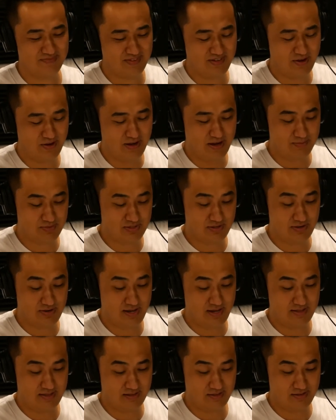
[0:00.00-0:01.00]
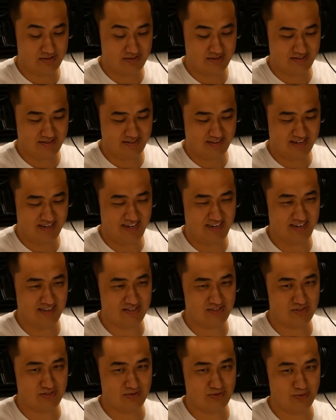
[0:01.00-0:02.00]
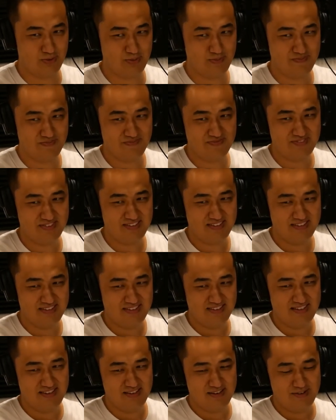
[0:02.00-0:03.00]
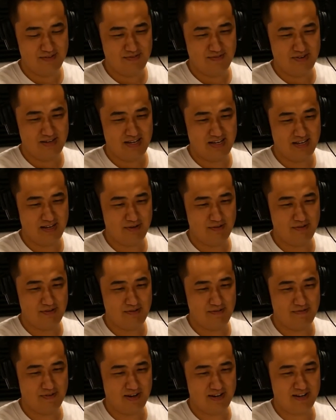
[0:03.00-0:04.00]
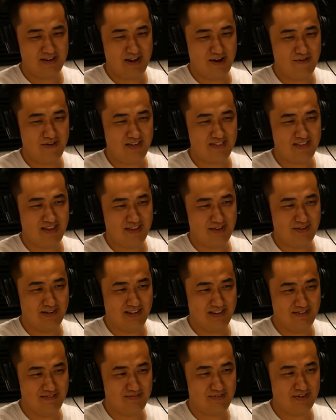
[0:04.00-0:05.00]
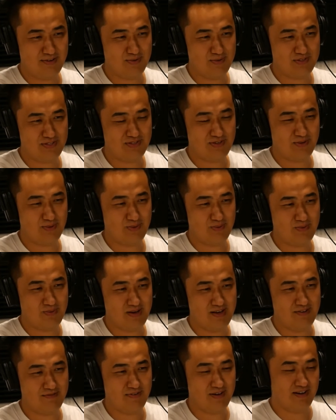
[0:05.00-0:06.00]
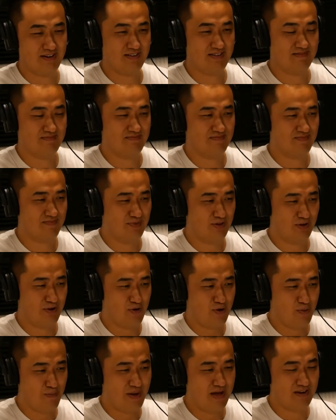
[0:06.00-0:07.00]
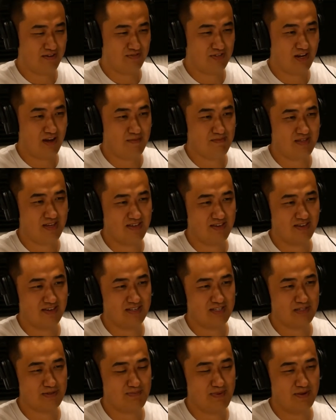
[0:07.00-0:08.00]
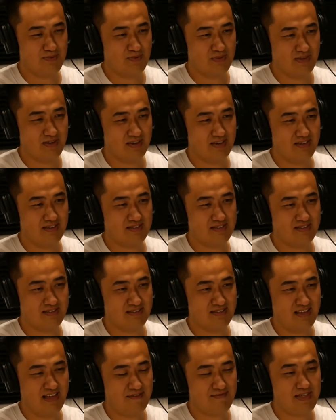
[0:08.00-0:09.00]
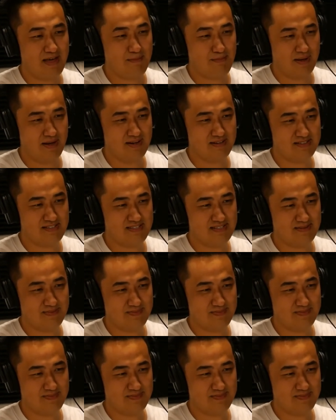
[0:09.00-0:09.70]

No, absolutely. The, the the key is to uh, find an area that you love, and also uh, find a you know amount of time that you can spend with your kids and have that balance.